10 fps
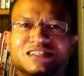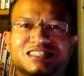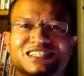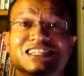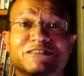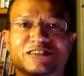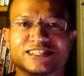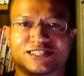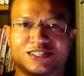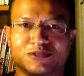
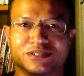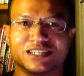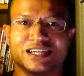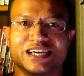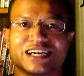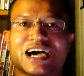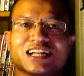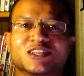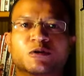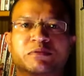significance to it. Got a
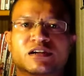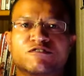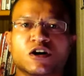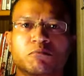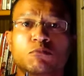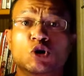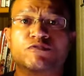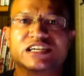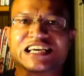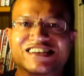little bit of
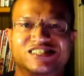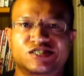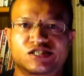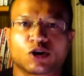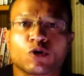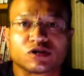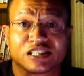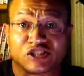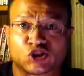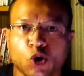movie
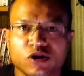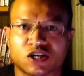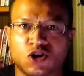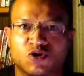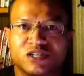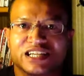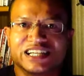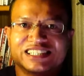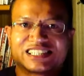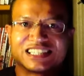historical
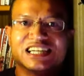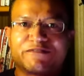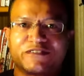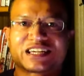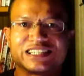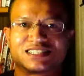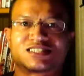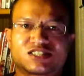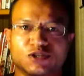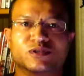significance
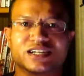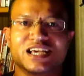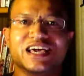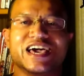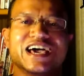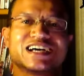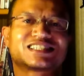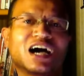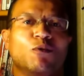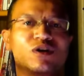to it. As
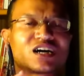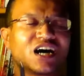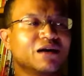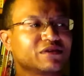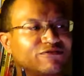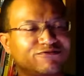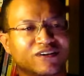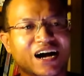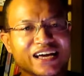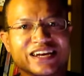I would come to
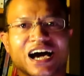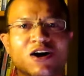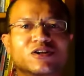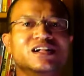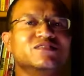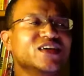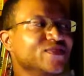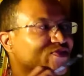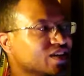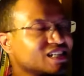find out
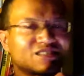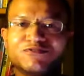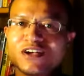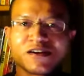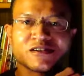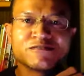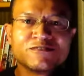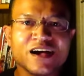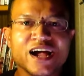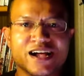that this very
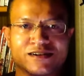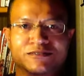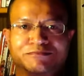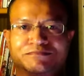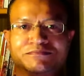van